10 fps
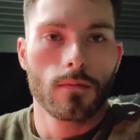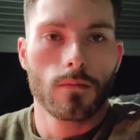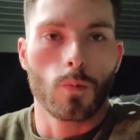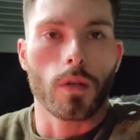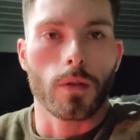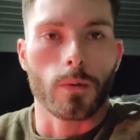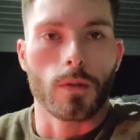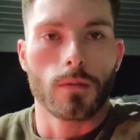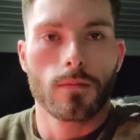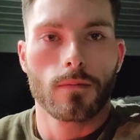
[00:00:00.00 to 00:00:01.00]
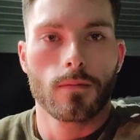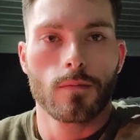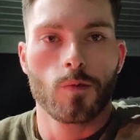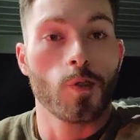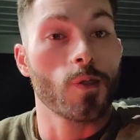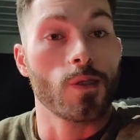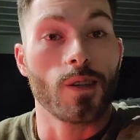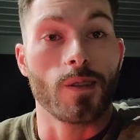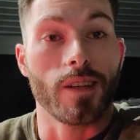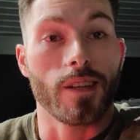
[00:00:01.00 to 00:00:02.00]
We'll get through it. It's just another
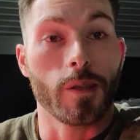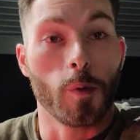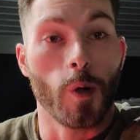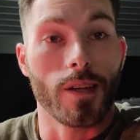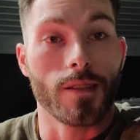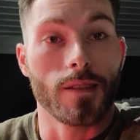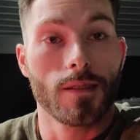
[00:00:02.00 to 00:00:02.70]
day. Keep grinding.